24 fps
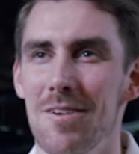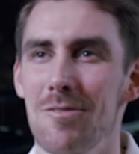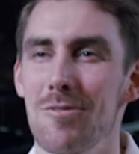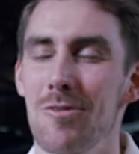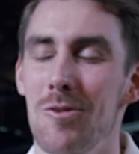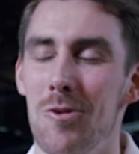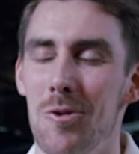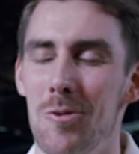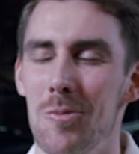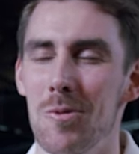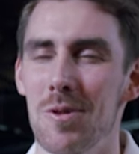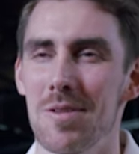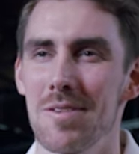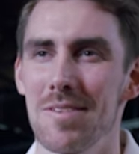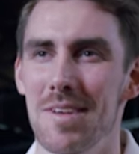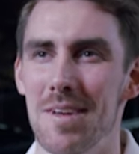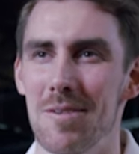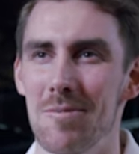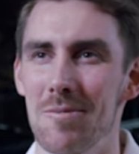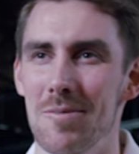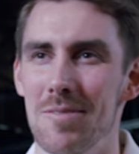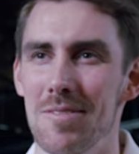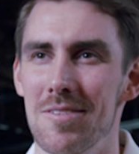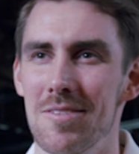floorball
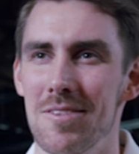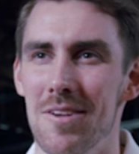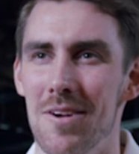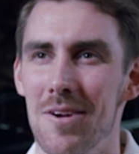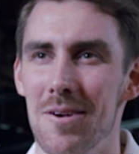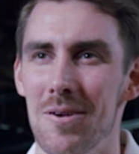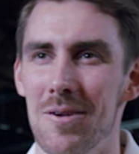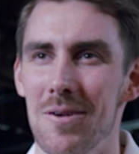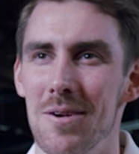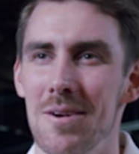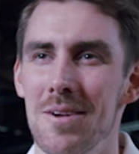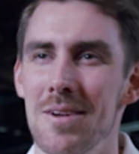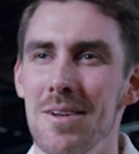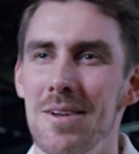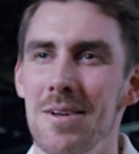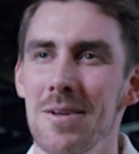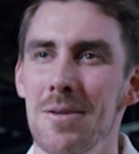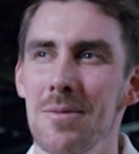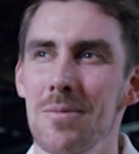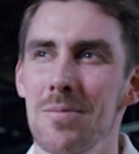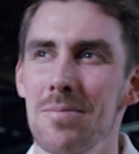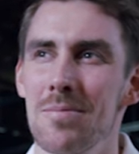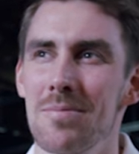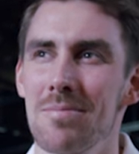team. So
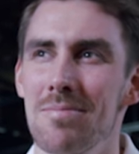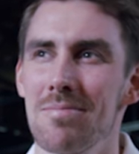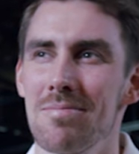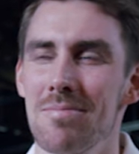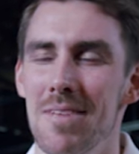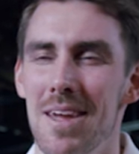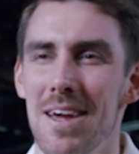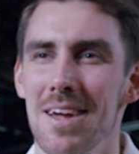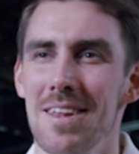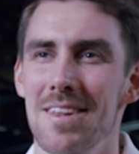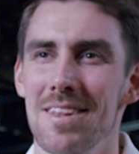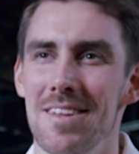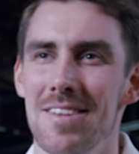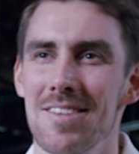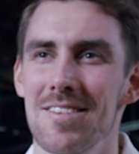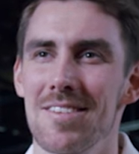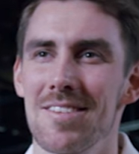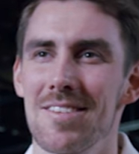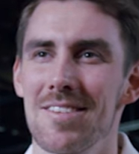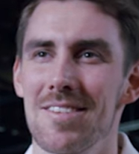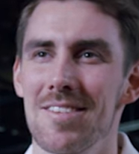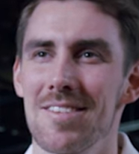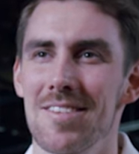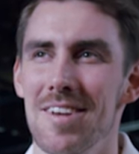yeah, that
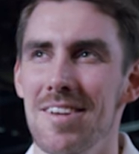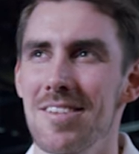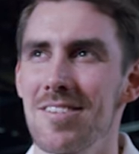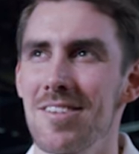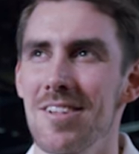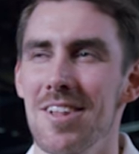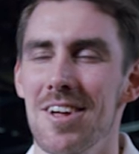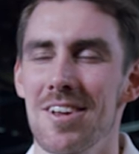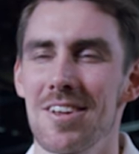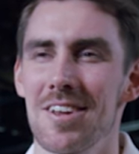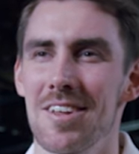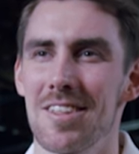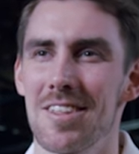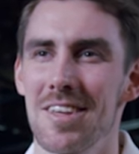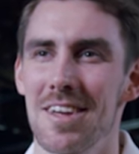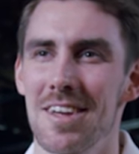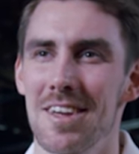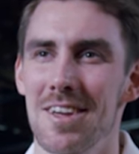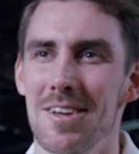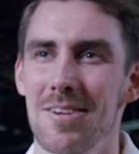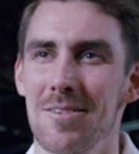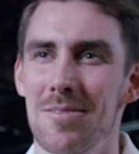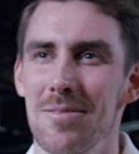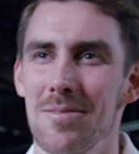says a lot, I
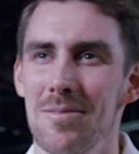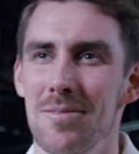think.